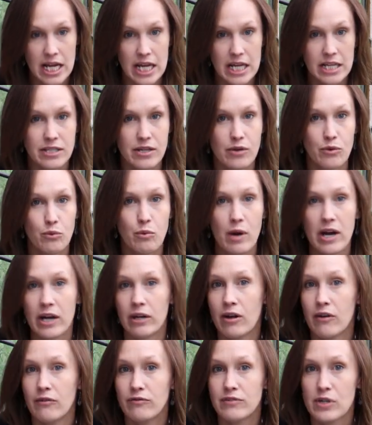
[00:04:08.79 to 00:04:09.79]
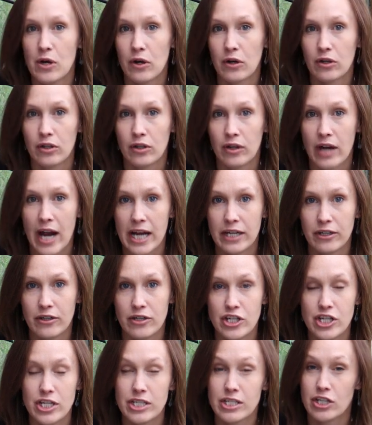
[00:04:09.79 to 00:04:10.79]
is aware of darker
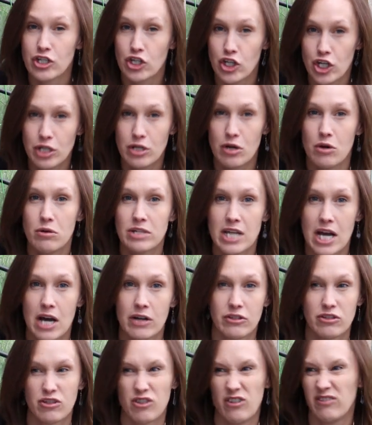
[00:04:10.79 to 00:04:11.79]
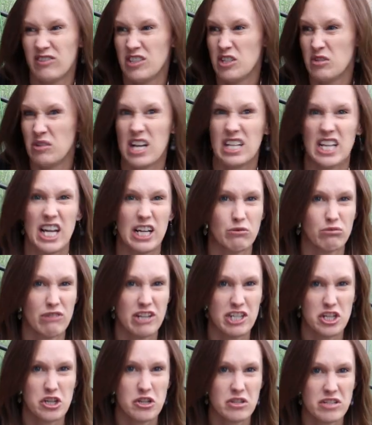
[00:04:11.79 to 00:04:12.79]
energies and she knows how to sort of do that like
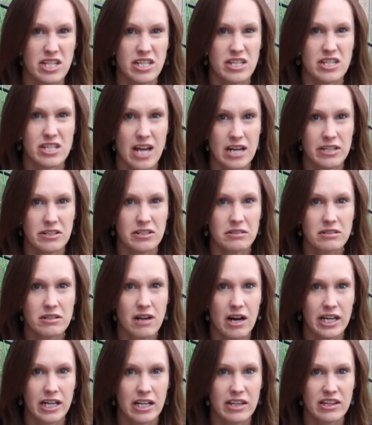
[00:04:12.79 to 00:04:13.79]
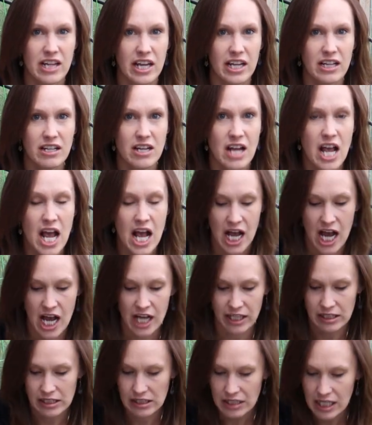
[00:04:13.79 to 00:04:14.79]
return to sender kind of thing
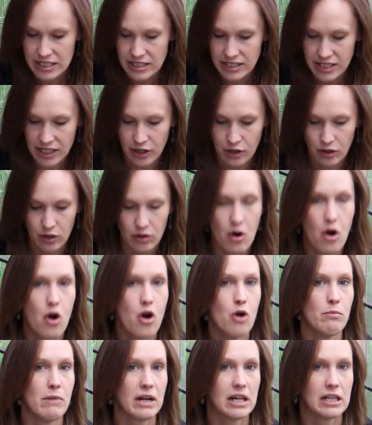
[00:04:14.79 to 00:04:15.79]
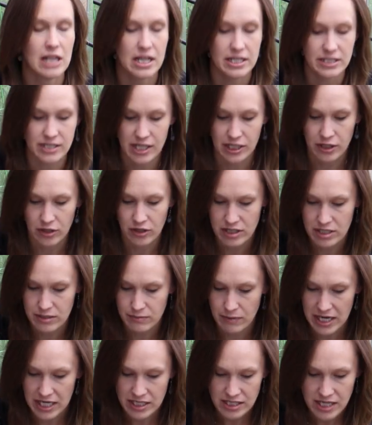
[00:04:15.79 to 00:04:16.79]
and cleansing her home and cleansing her
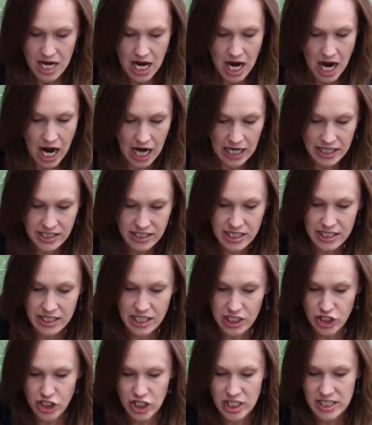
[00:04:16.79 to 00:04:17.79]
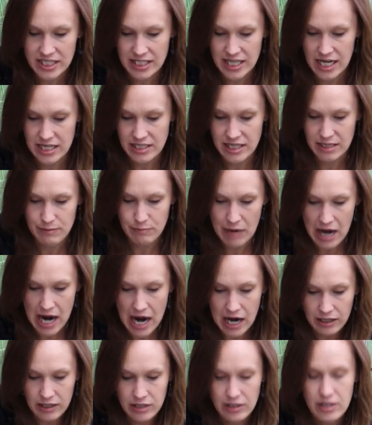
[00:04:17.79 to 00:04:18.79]
space. I see that she sent it
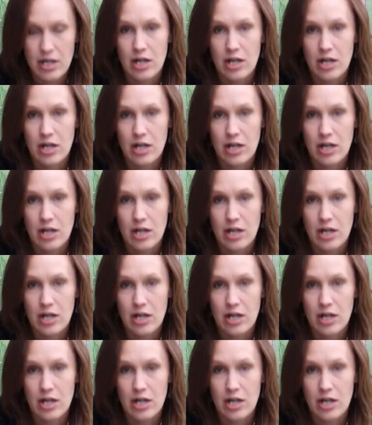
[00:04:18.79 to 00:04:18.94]
back